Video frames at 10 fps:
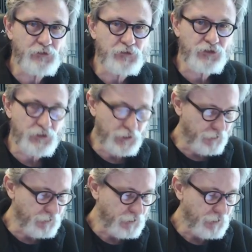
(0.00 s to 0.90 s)

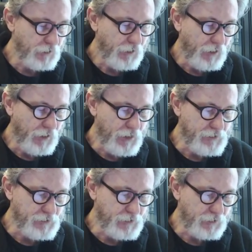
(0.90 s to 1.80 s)
shared.
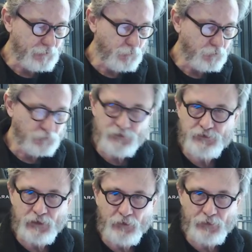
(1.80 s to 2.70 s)
And we'll just
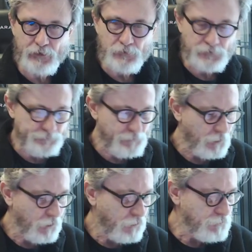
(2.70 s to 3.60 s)
see how it goes.
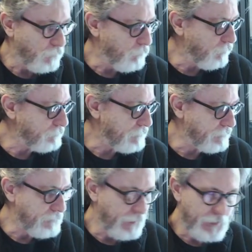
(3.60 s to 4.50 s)
So
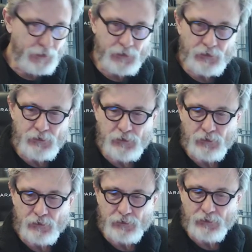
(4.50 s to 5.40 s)
today
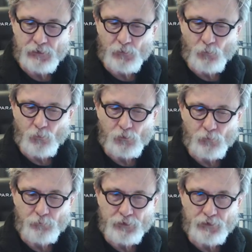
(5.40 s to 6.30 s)
uh, we'll
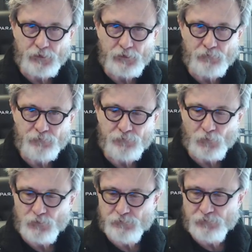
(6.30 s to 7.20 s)
be
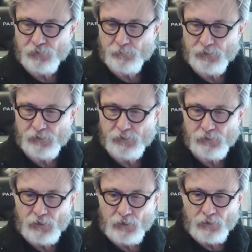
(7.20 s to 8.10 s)
first filming
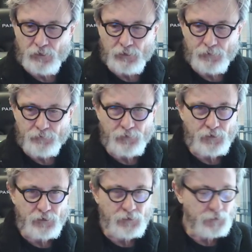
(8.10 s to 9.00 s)

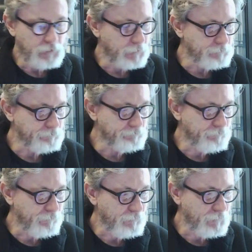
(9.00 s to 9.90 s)
the um,
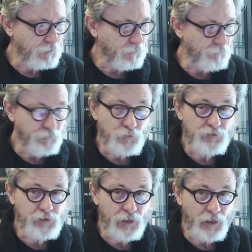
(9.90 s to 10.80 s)
the
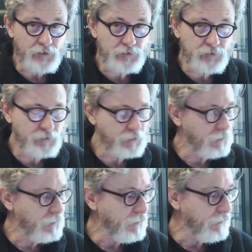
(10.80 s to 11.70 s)
first task
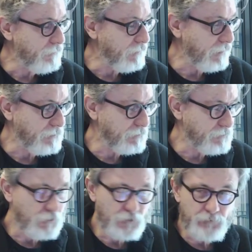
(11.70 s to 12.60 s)
that is
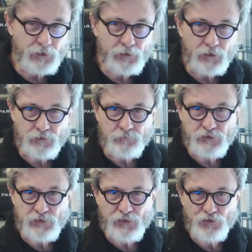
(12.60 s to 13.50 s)
going to be
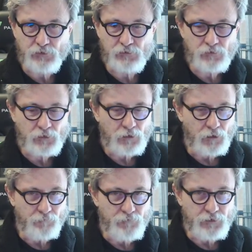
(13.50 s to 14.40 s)
customization
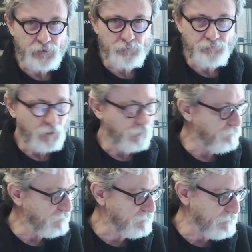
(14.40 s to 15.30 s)
of the of
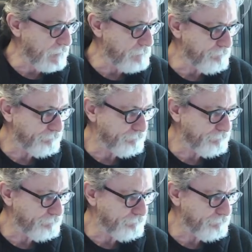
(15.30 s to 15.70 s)
the stem.